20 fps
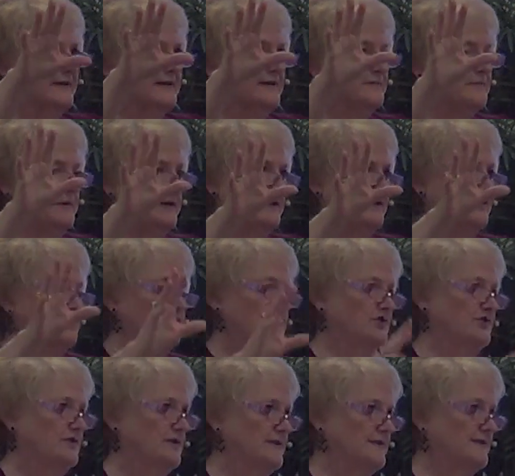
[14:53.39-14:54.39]
can be an
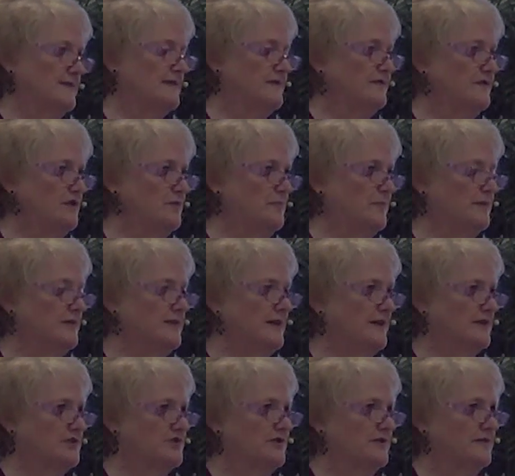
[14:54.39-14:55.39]
assurance of your
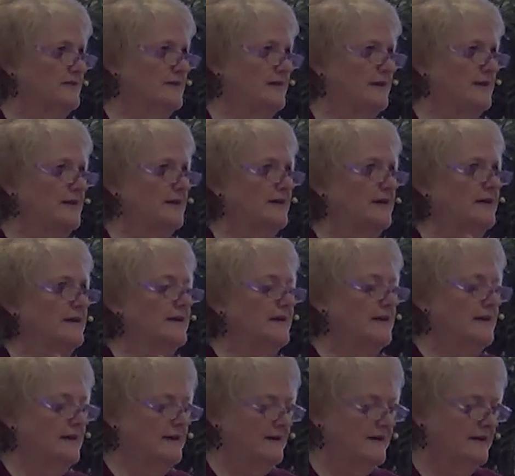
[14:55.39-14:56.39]
protection.
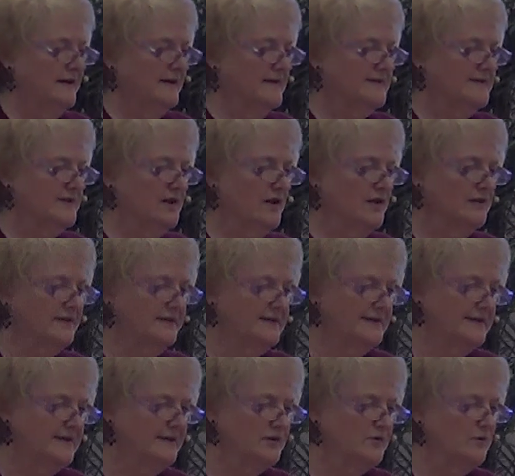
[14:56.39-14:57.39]
It's all in
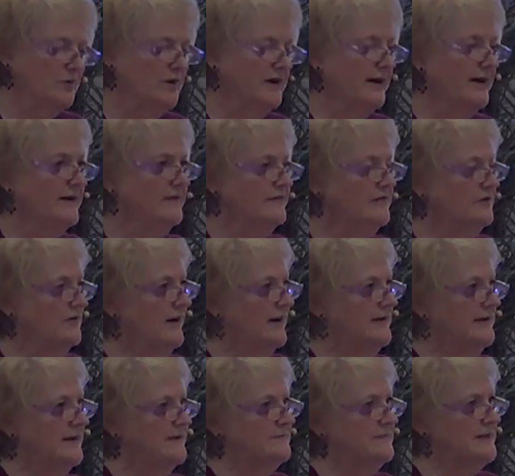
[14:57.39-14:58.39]
here. Wherever I
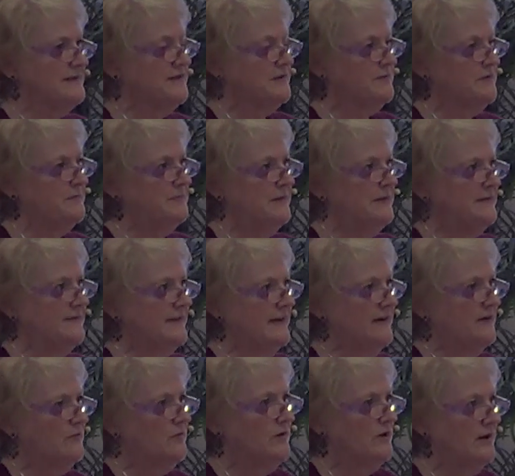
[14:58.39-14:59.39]
am, let's repeat
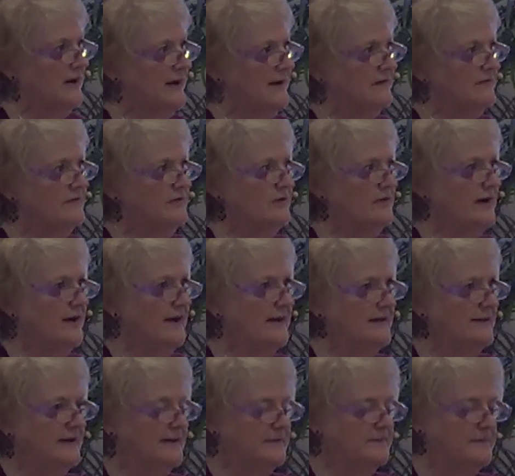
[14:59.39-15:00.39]
that. Wherever I
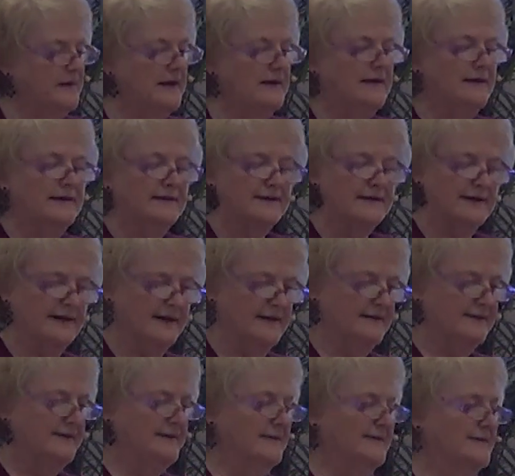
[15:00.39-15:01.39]
am,
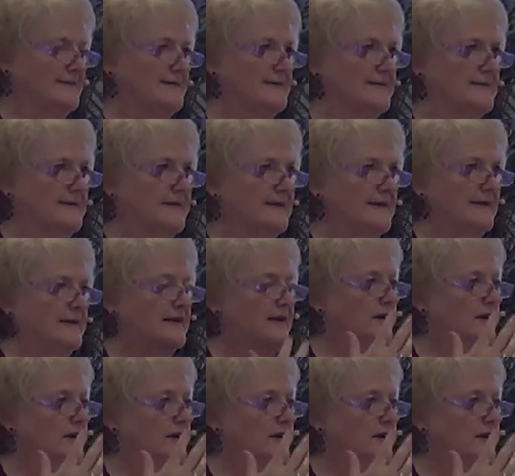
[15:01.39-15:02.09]
God is.